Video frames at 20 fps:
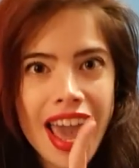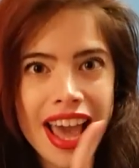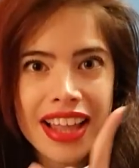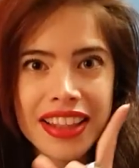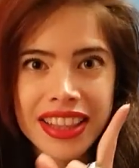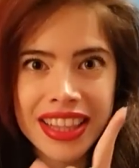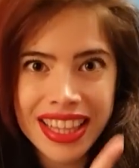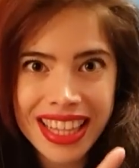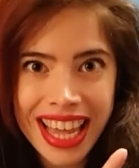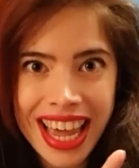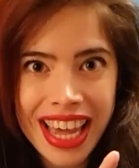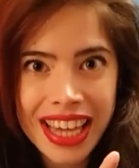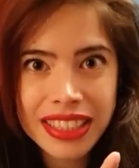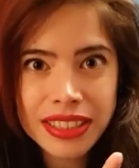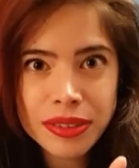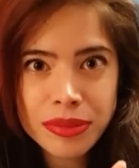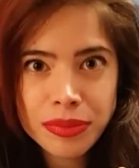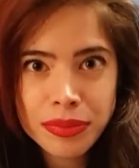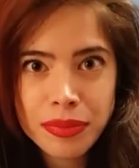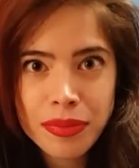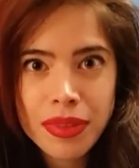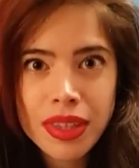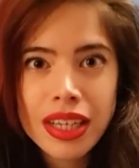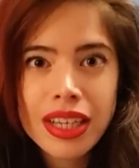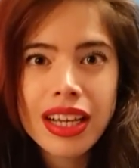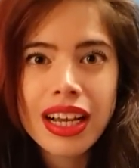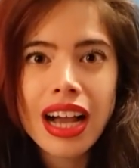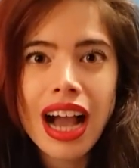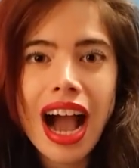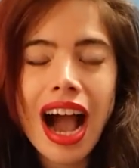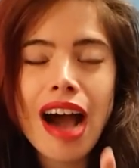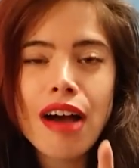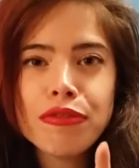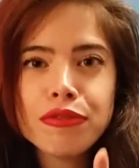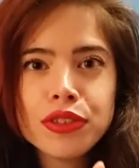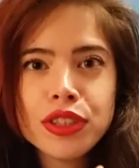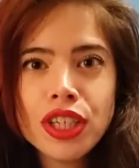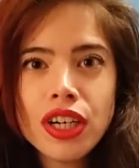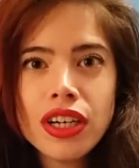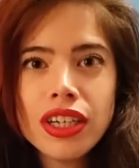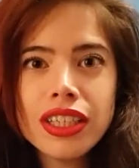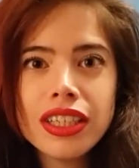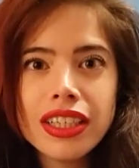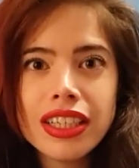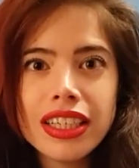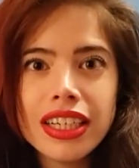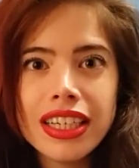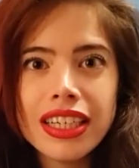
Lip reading: And then, after